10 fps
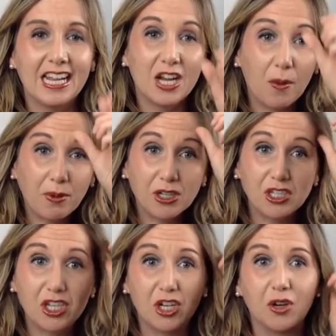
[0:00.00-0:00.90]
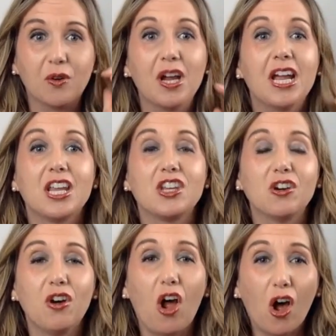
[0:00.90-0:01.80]
Number two,
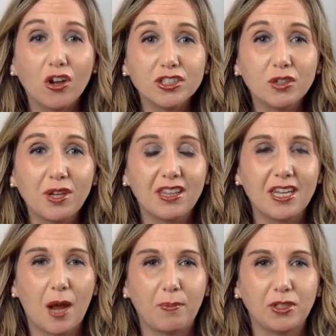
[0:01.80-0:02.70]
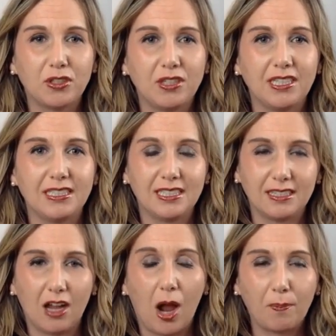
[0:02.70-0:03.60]
you'll also get the opportunity to,
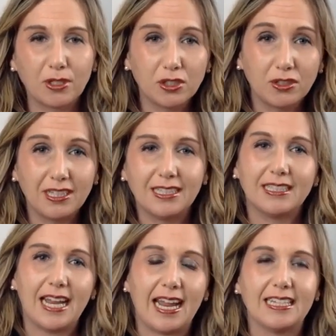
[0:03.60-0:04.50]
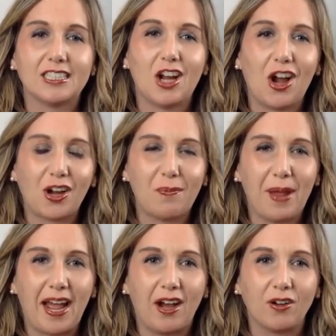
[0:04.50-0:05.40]
opportunity today to talk
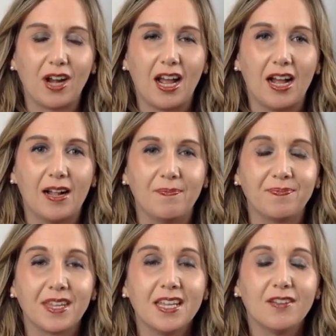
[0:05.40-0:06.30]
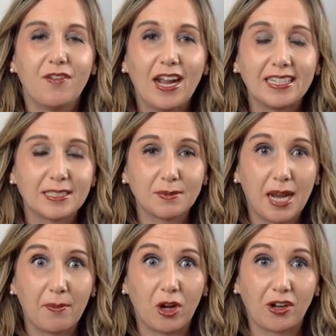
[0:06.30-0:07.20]
about um, finding some
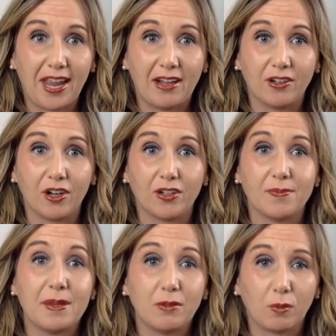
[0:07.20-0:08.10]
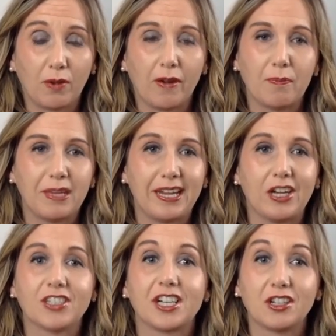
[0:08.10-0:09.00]
time on our calendar to meet with one of our
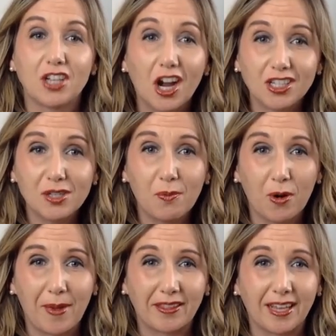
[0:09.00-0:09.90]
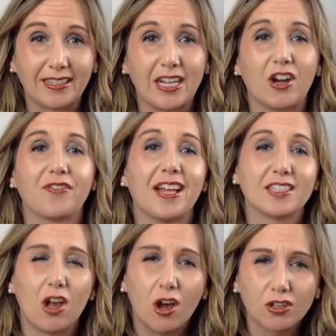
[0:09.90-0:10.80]
planners. And I'll talk to you more about that later.
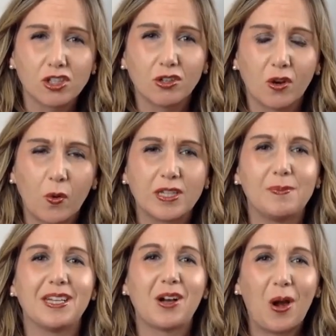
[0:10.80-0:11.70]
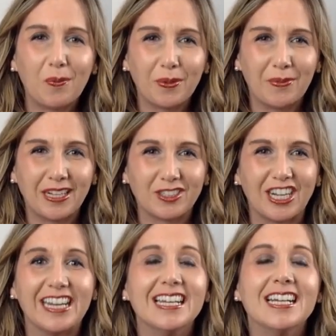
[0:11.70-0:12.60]
That's also going to be complimentary.